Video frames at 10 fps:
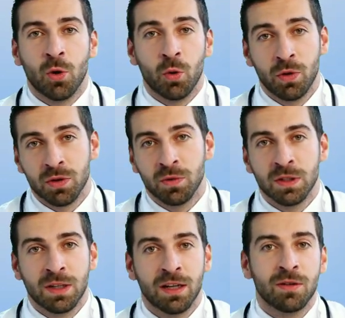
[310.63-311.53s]
and
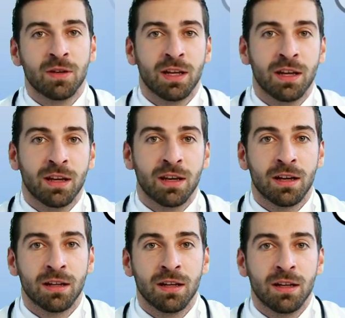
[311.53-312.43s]
sends more
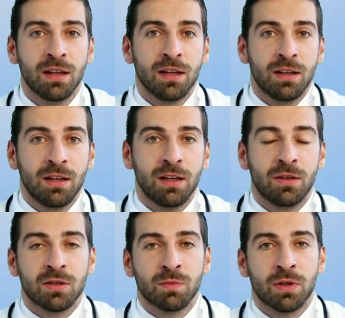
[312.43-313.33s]
oxygen and
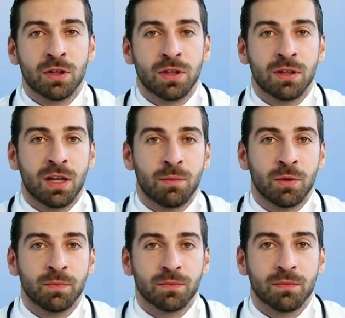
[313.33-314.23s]
nutrients
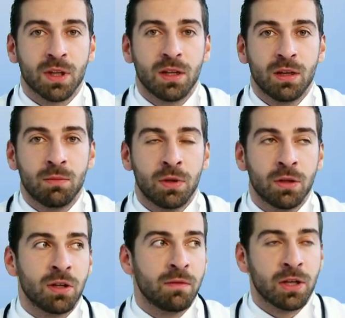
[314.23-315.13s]
directly to your leg
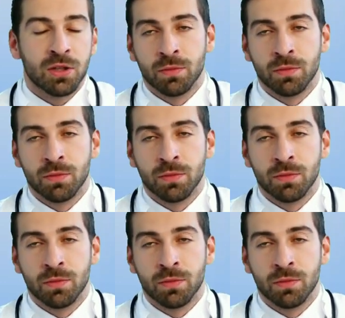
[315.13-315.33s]
muscles.